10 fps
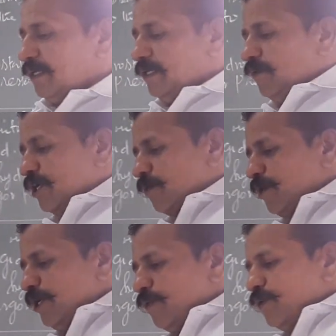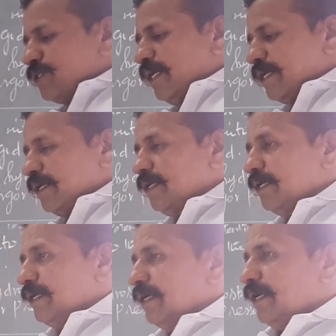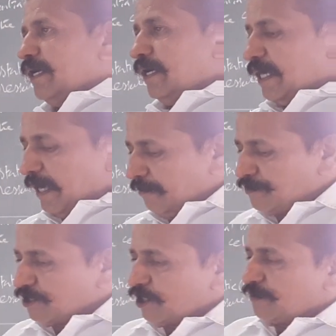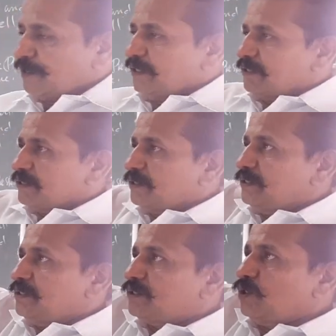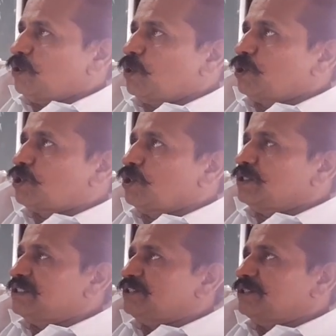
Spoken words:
The water molecules are absorbed through root to